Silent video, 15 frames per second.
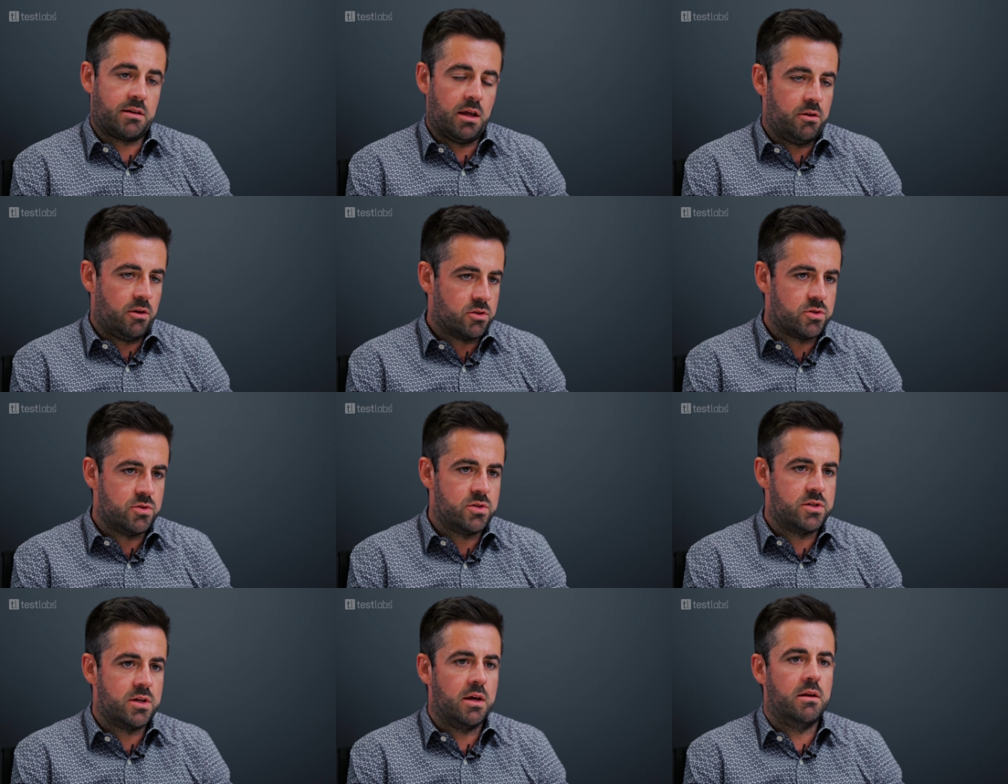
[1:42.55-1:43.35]
cannot
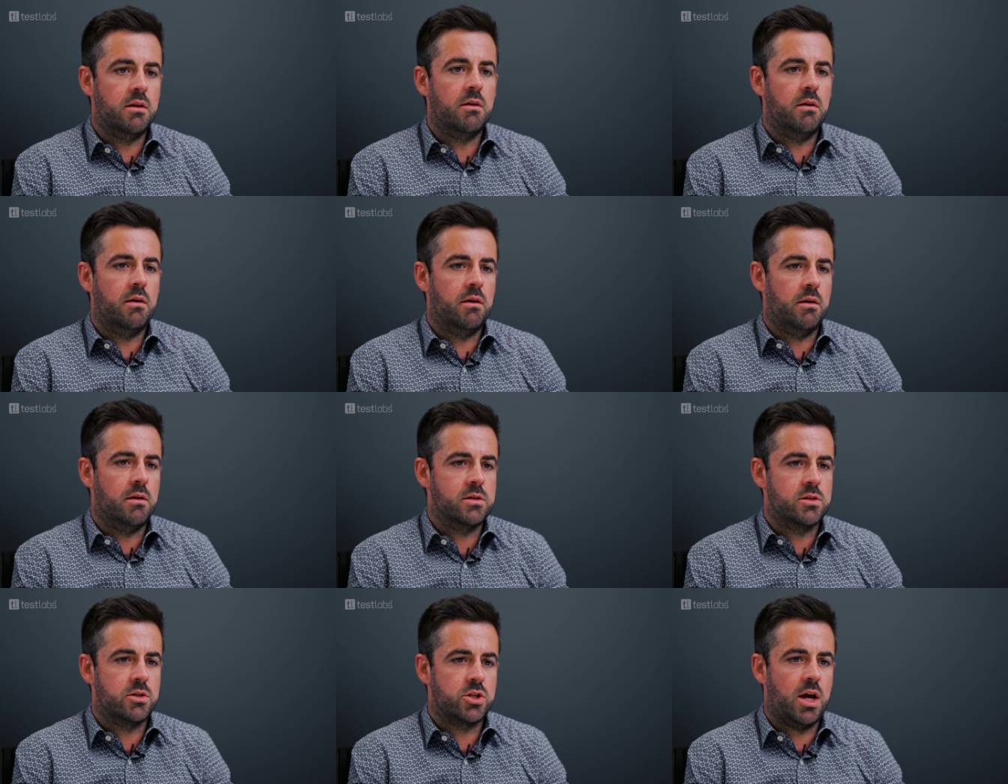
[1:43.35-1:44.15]
sustain
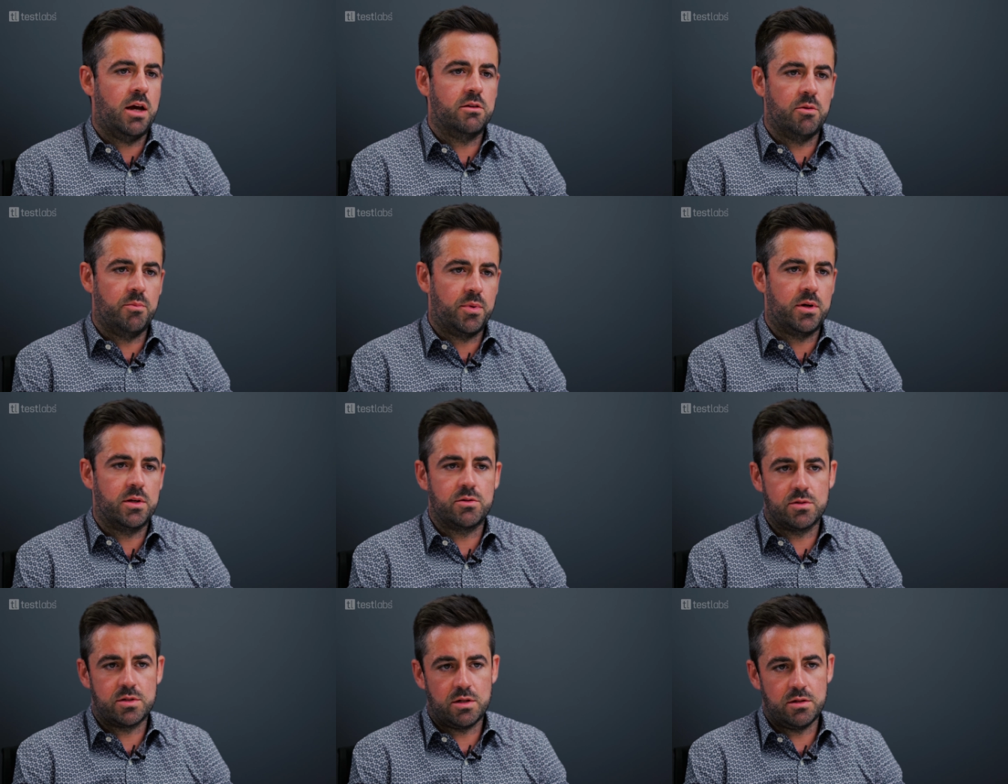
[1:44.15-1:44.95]
such high
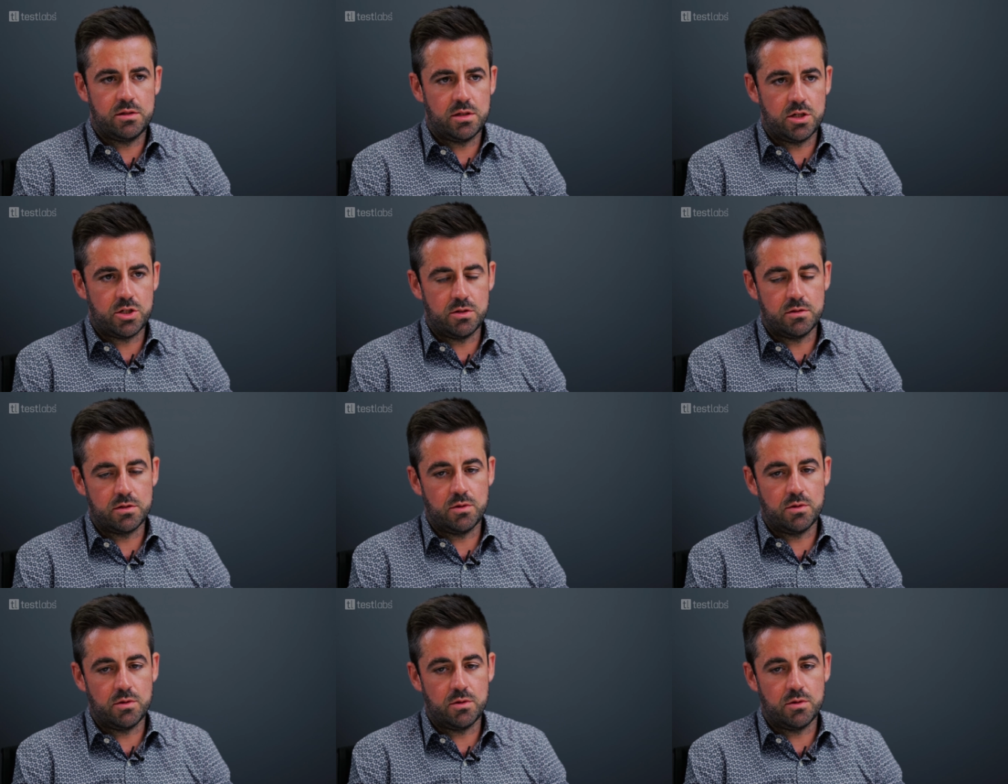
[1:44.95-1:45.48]
temperature sterilization.